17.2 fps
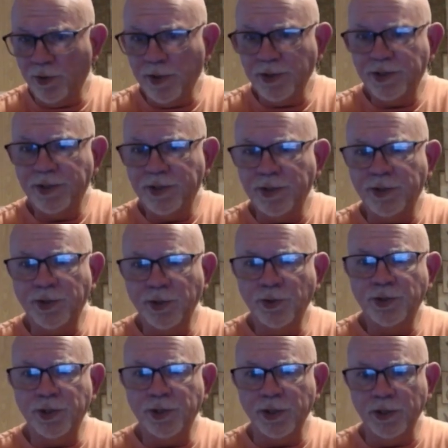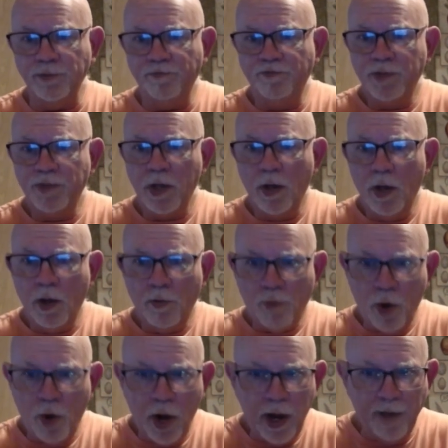institution,
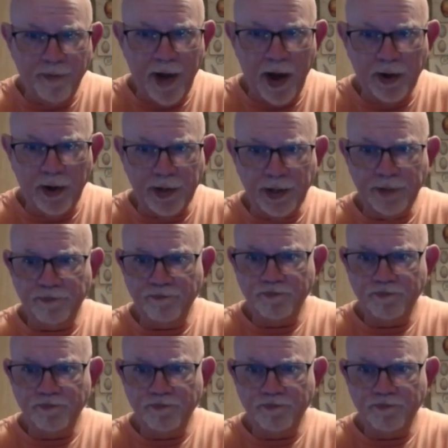pray about it.